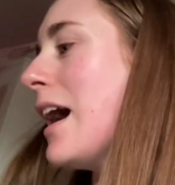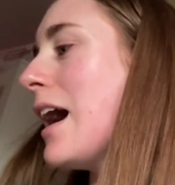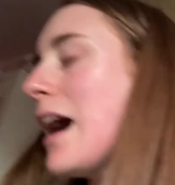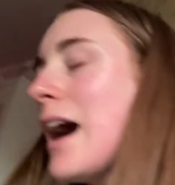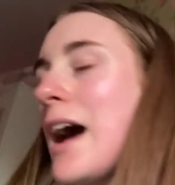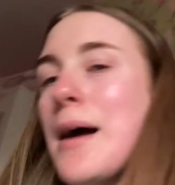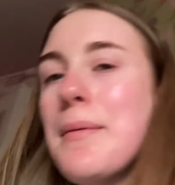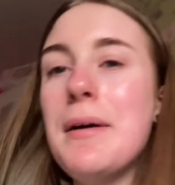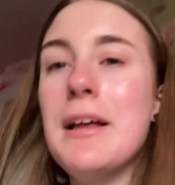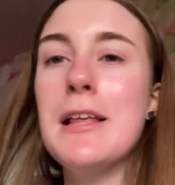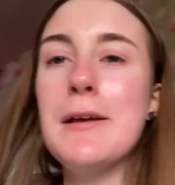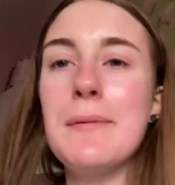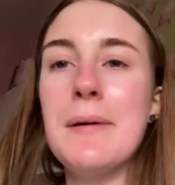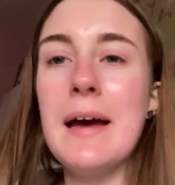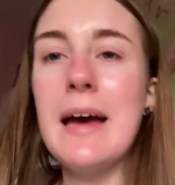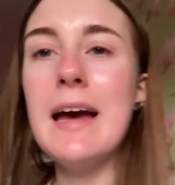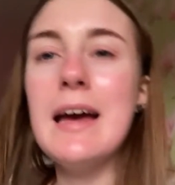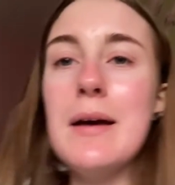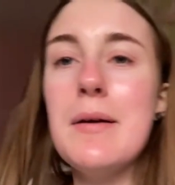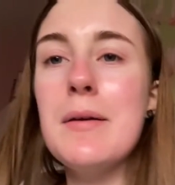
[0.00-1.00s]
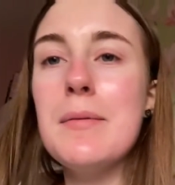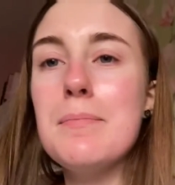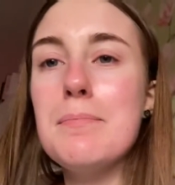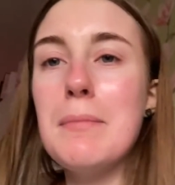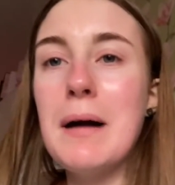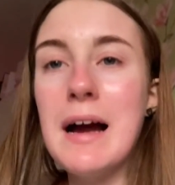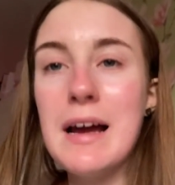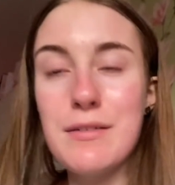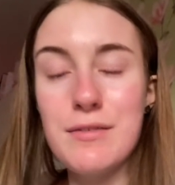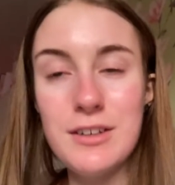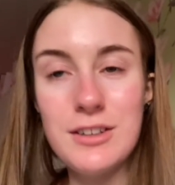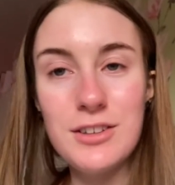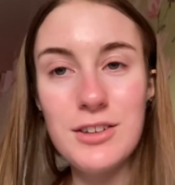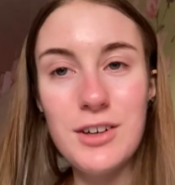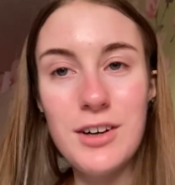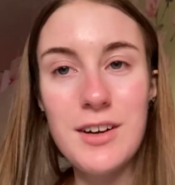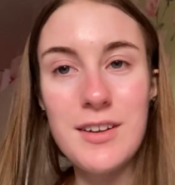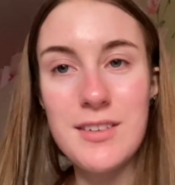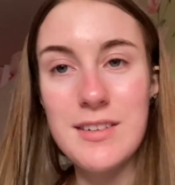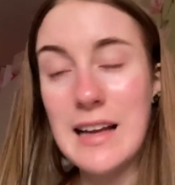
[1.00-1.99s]
um anyway my video
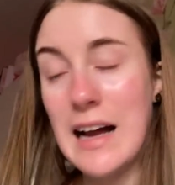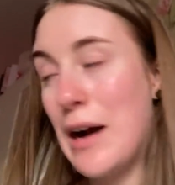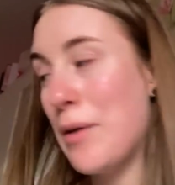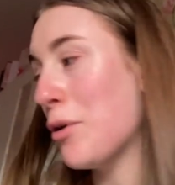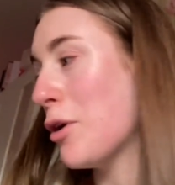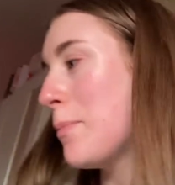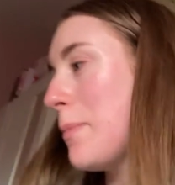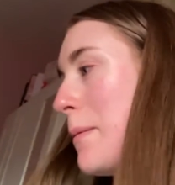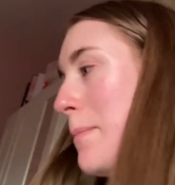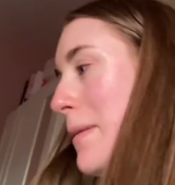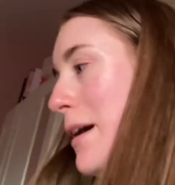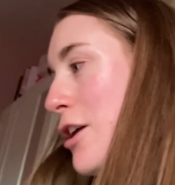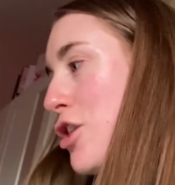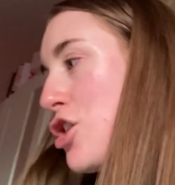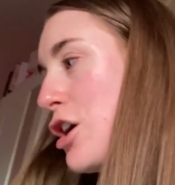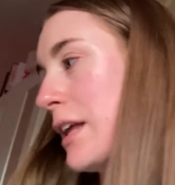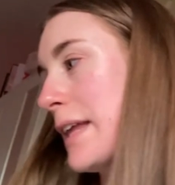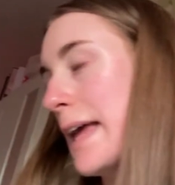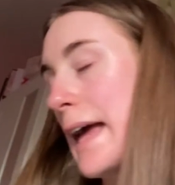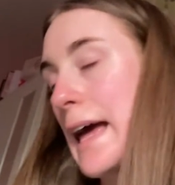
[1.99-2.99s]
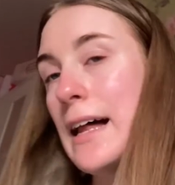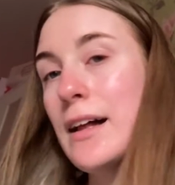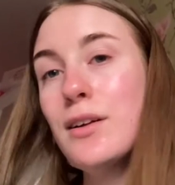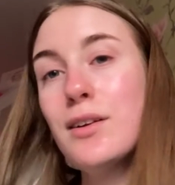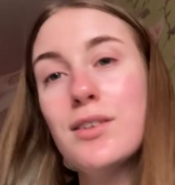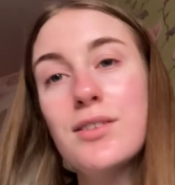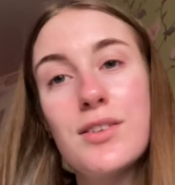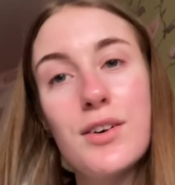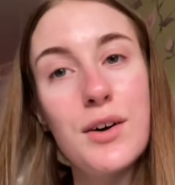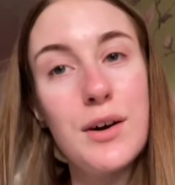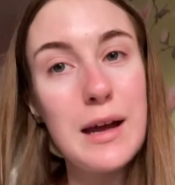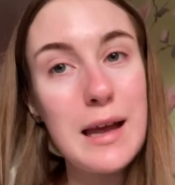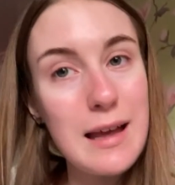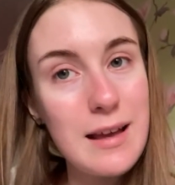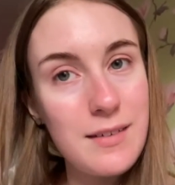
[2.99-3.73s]
is now up on my channel so